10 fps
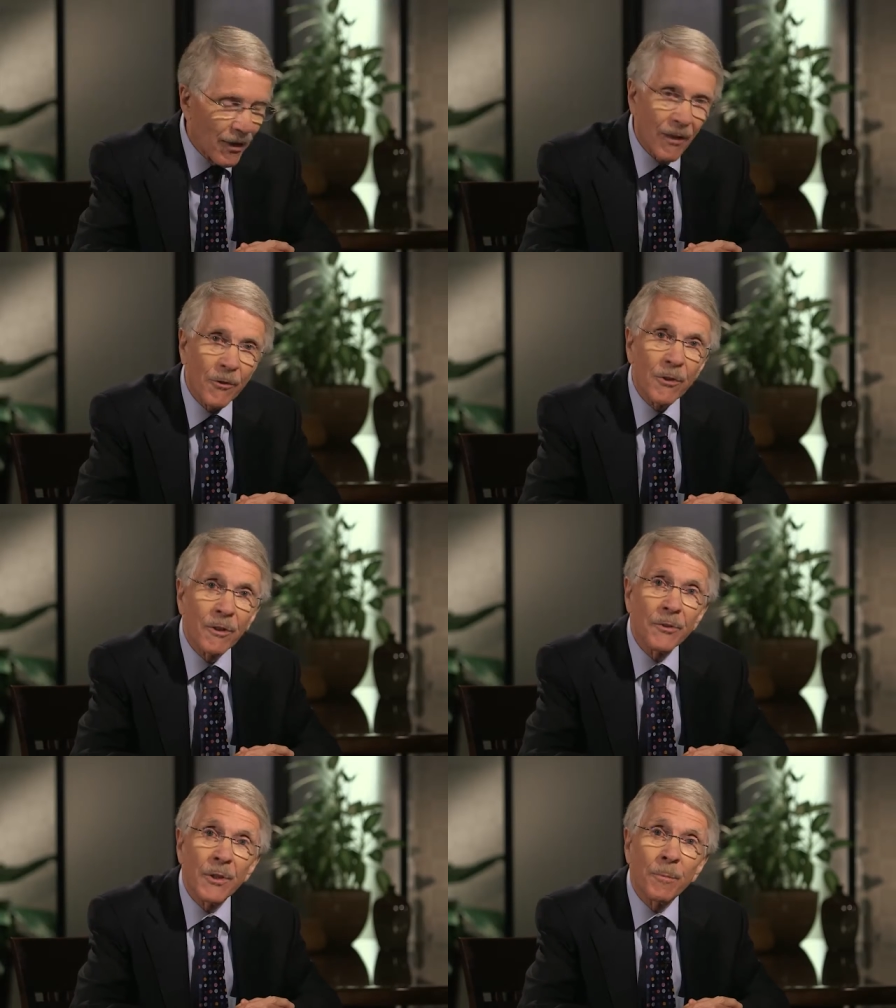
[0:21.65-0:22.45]
Dr.
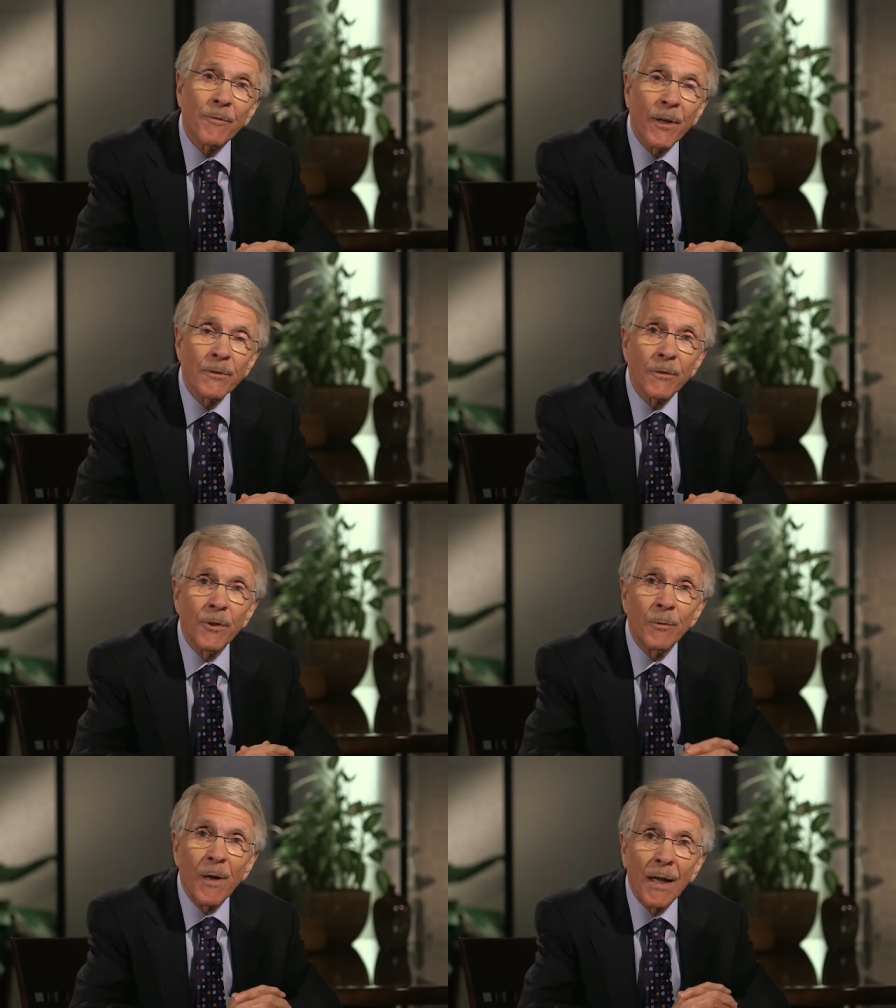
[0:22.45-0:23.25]
Schulz is professor of
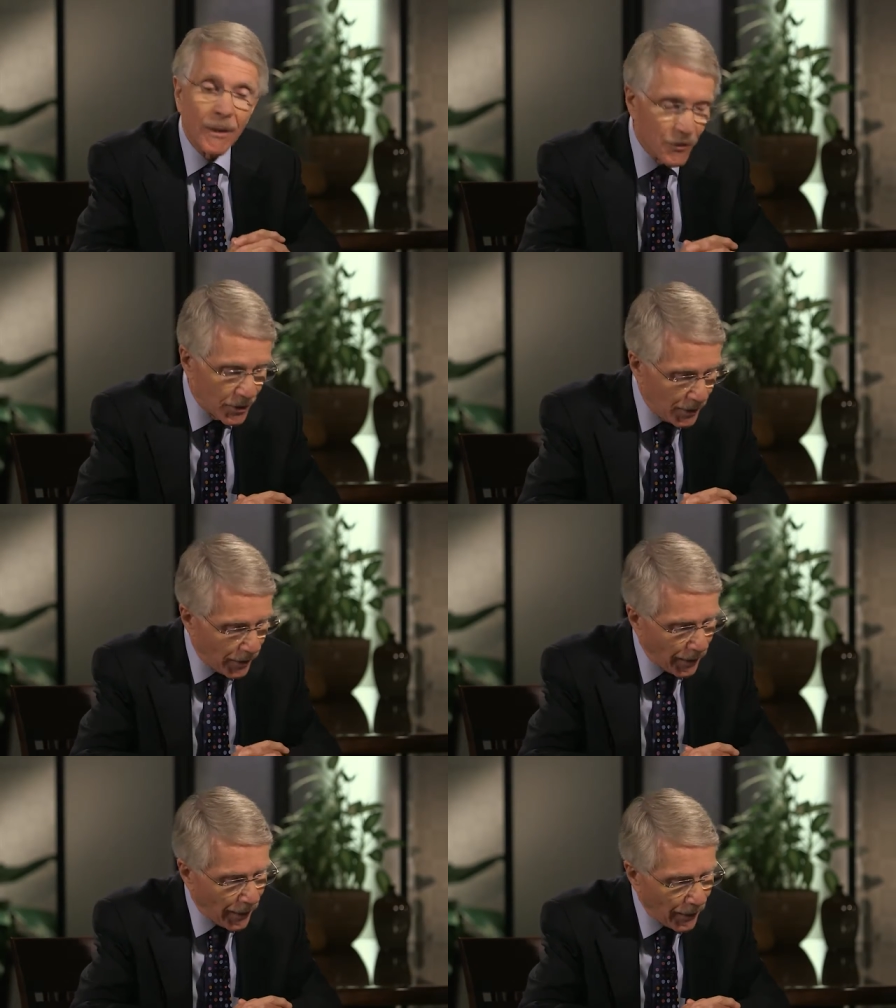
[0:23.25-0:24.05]
neurology
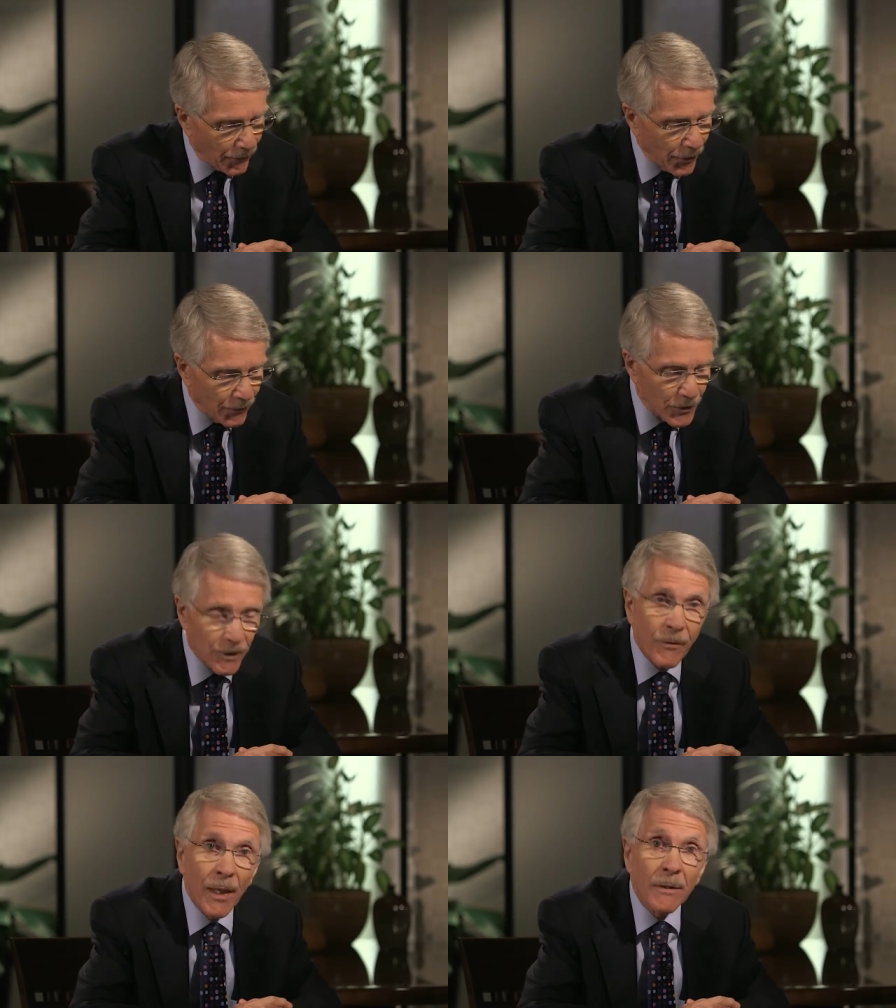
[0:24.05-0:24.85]
at the University
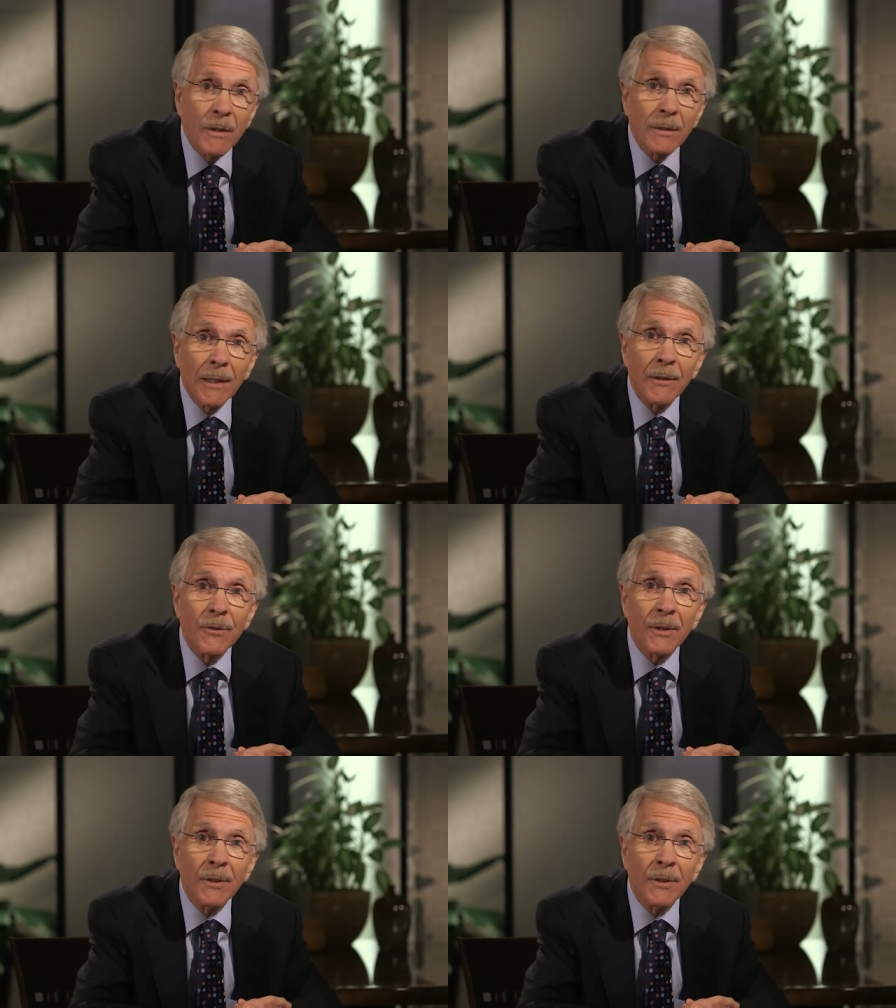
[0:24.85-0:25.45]
of Texas Health